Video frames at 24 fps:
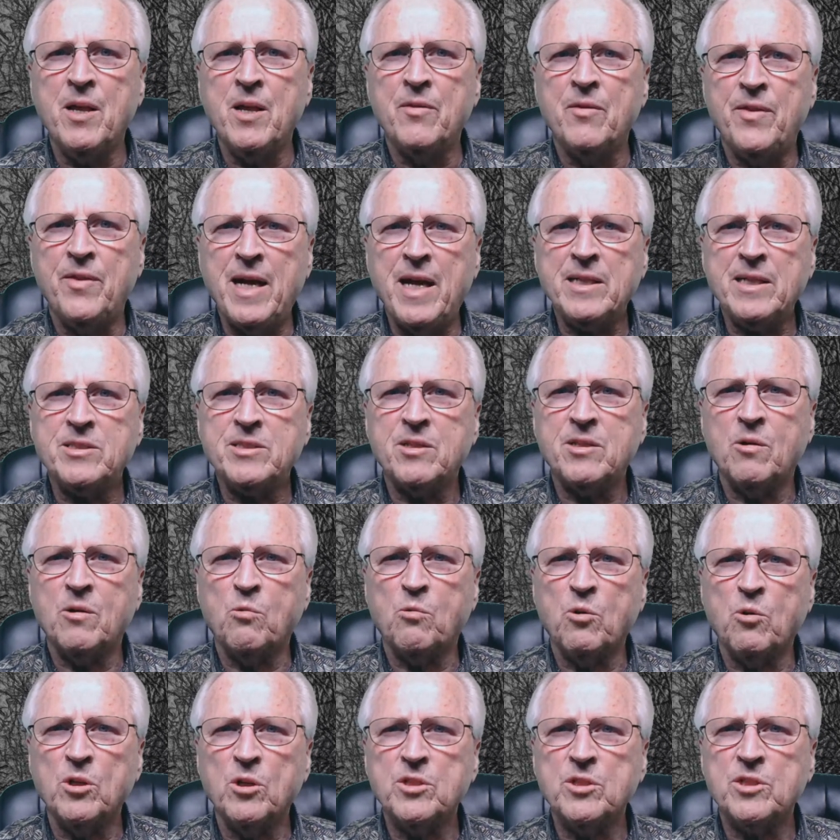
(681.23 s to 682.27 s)
that's the
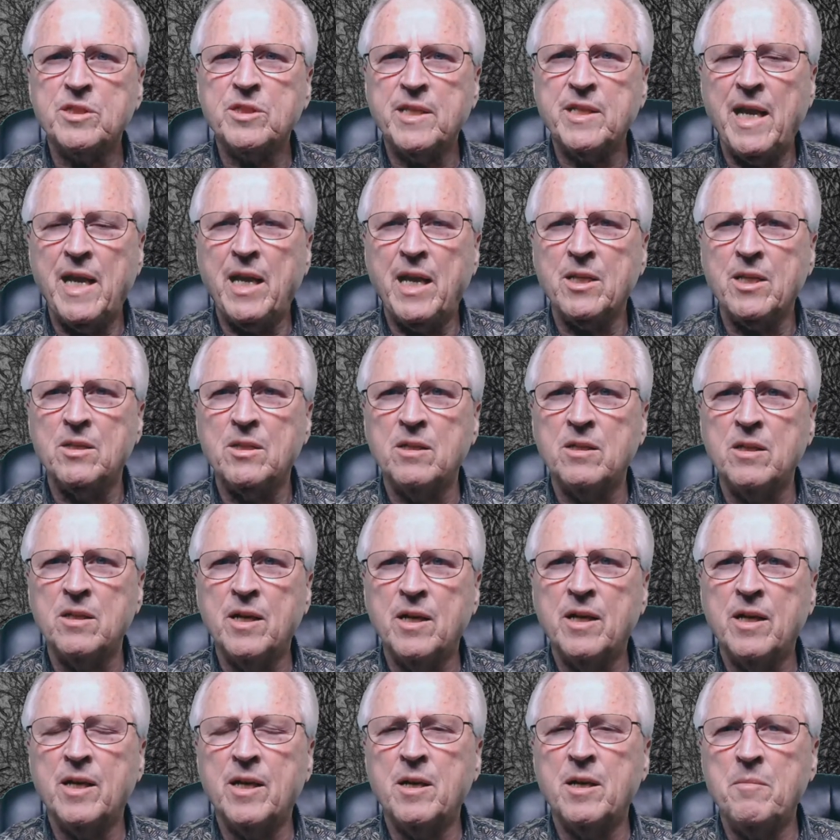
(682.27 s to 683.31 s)
worst scandal
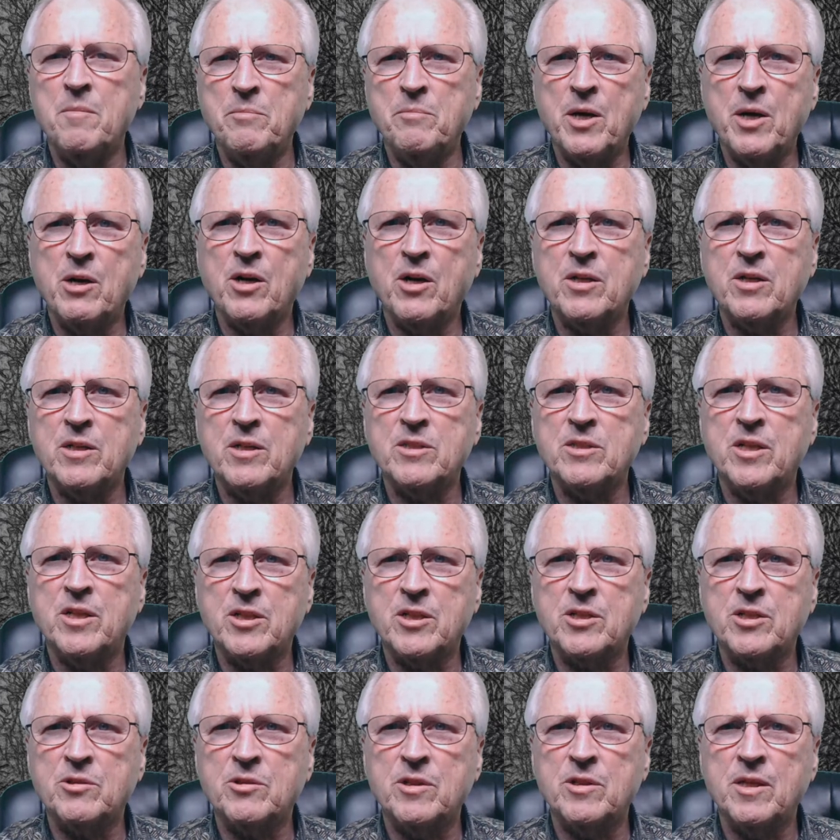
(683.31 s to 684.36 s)
in America's
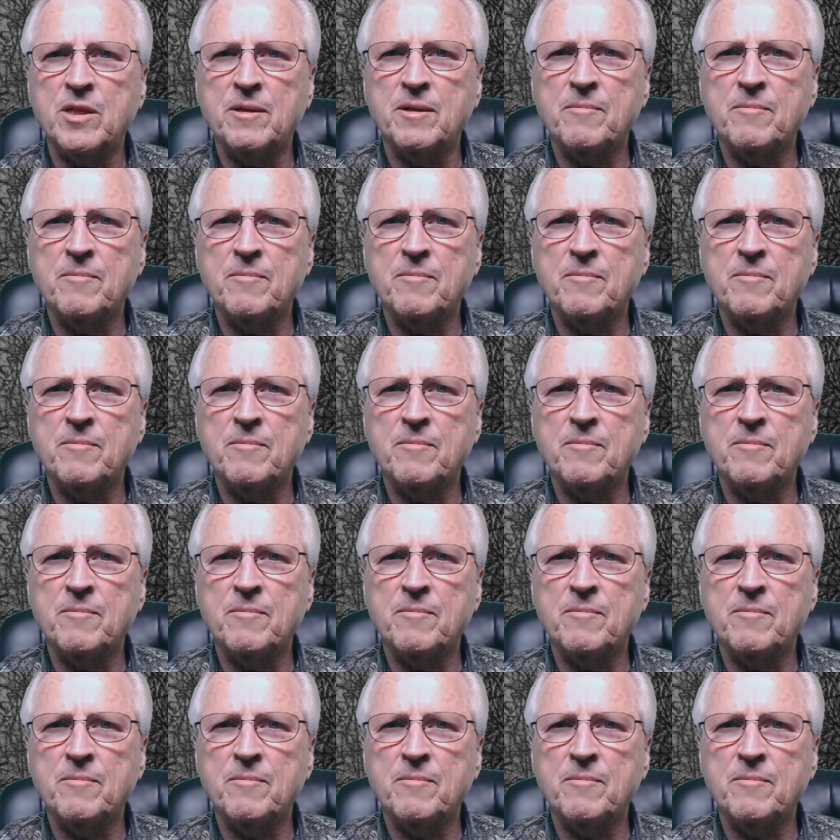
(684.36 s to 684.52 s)
history.